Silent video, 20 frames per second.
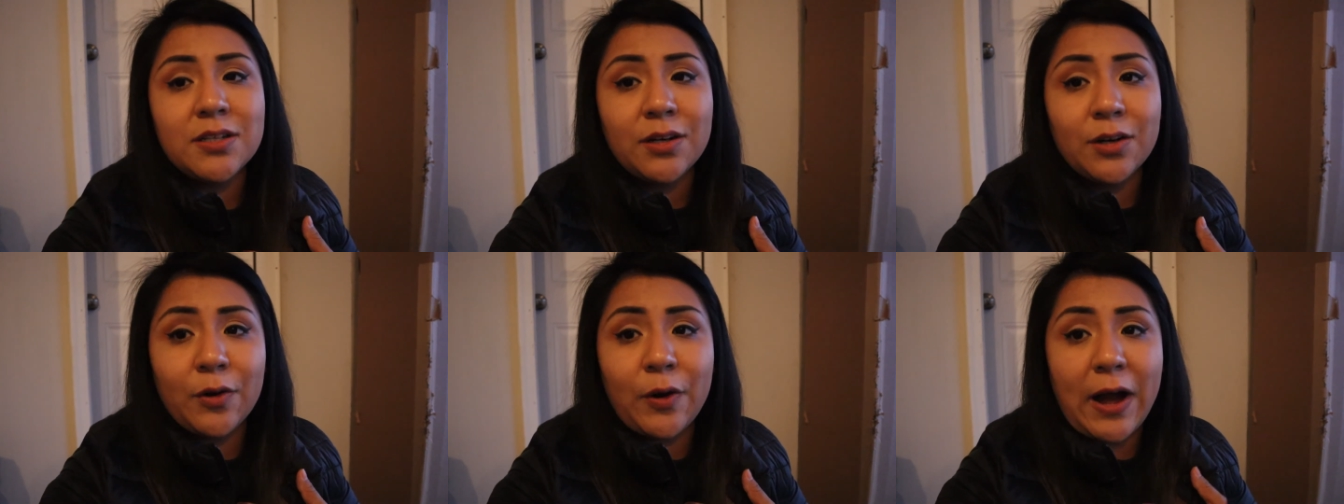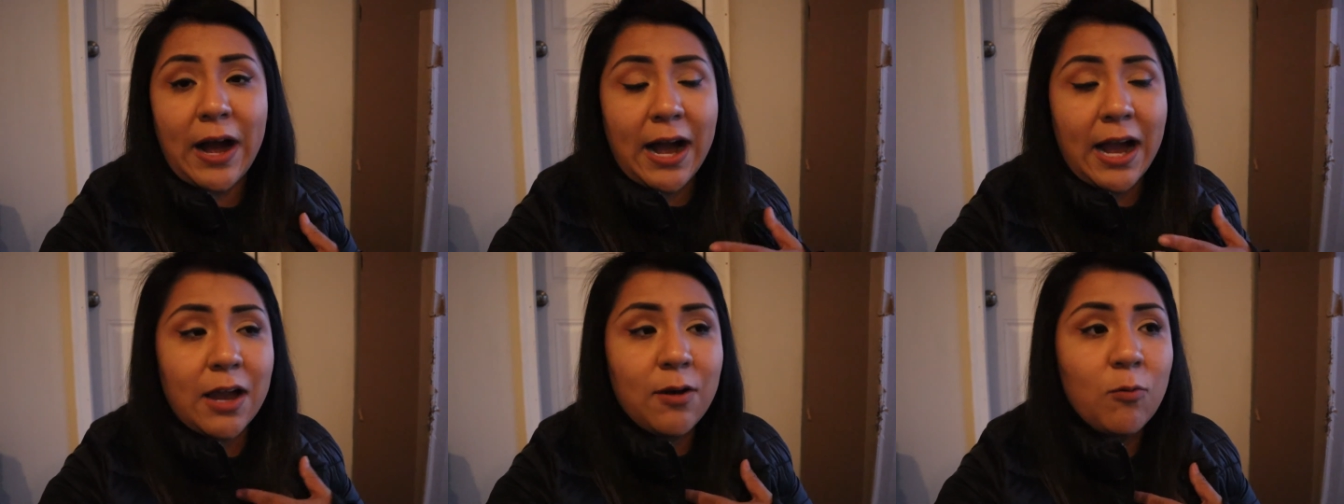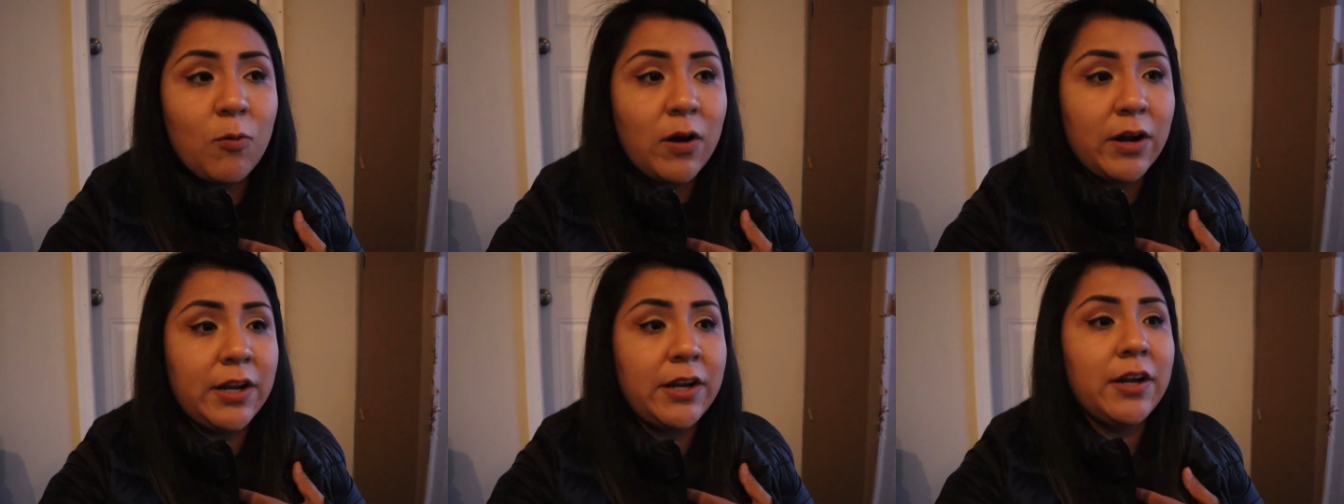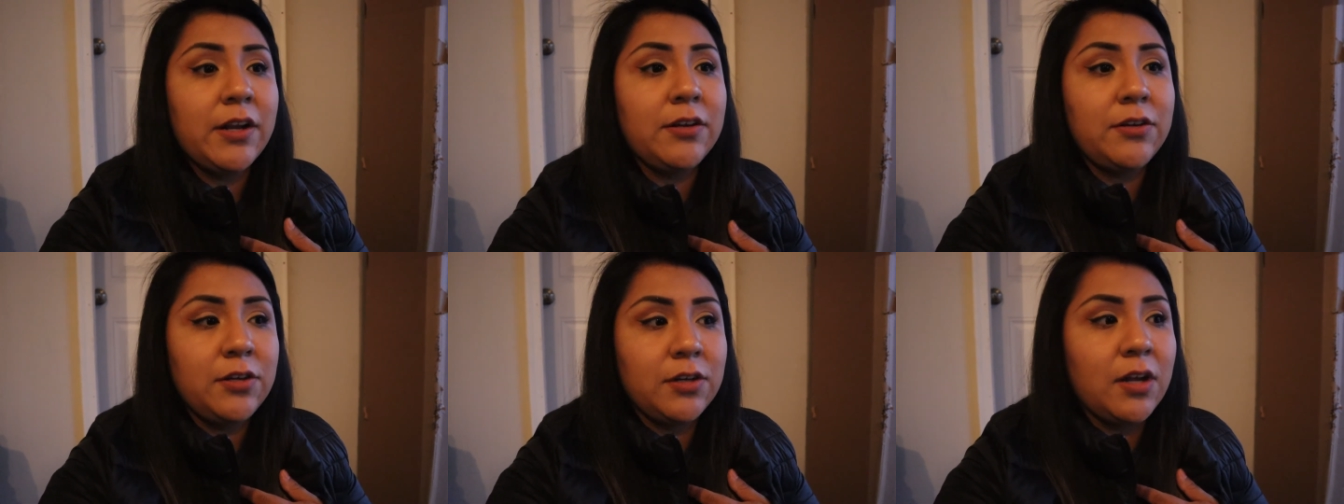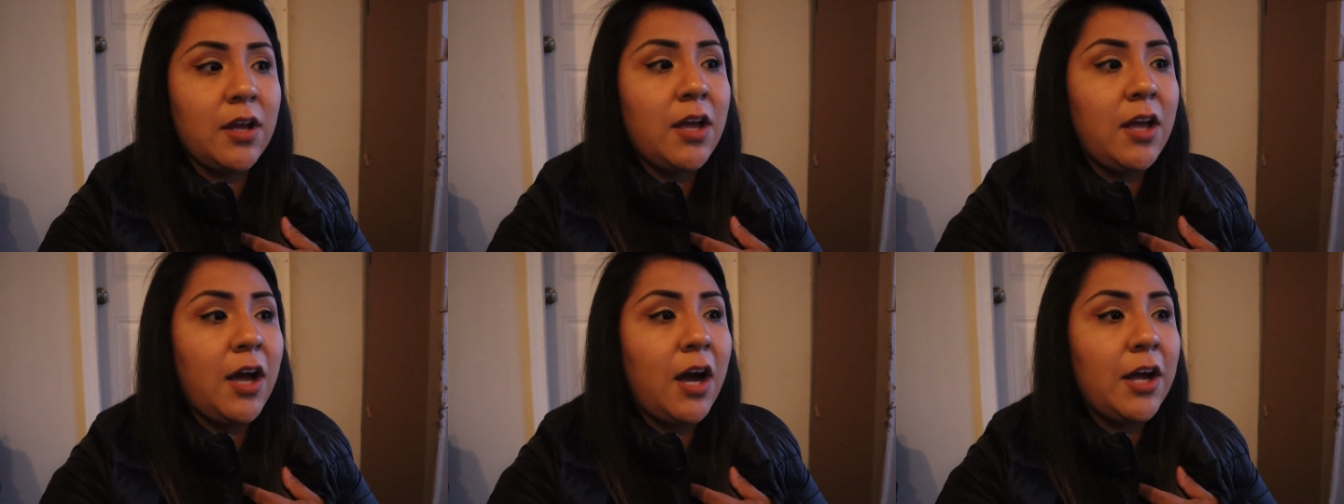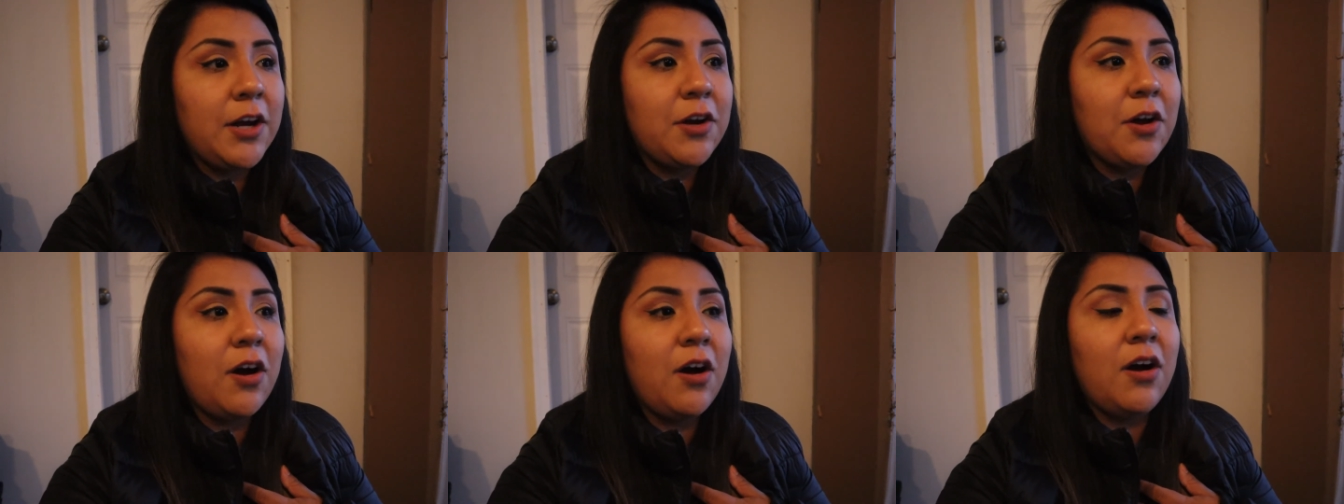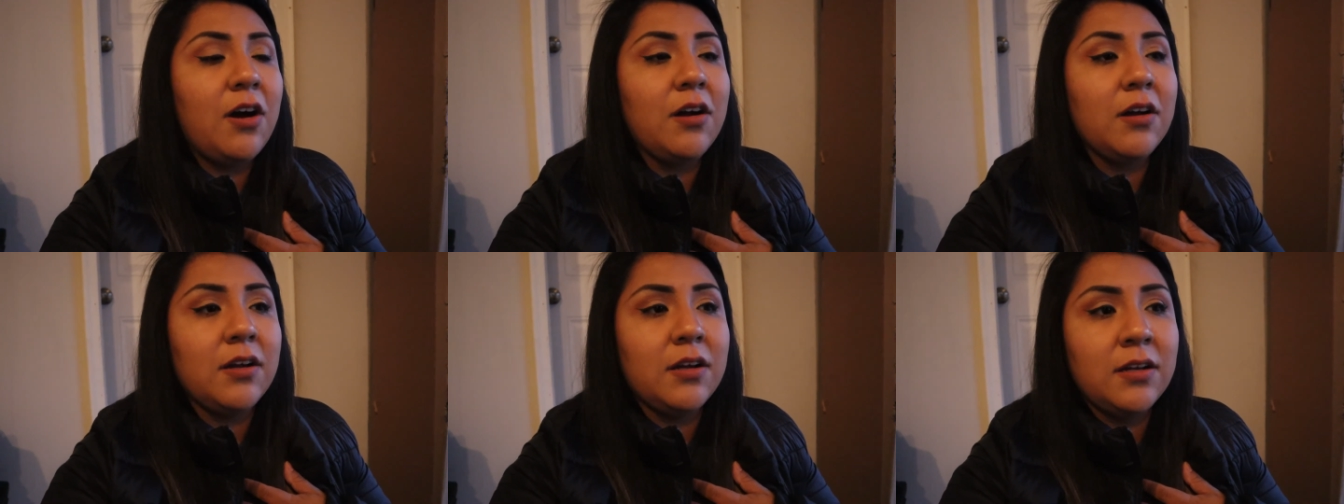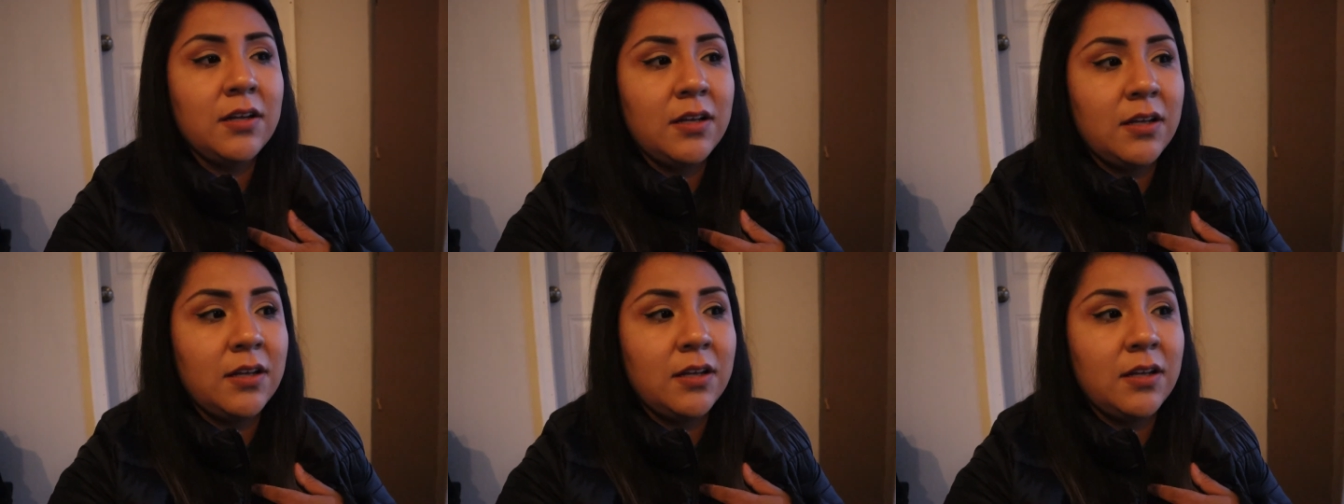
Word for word: You know, I wanted a, a dog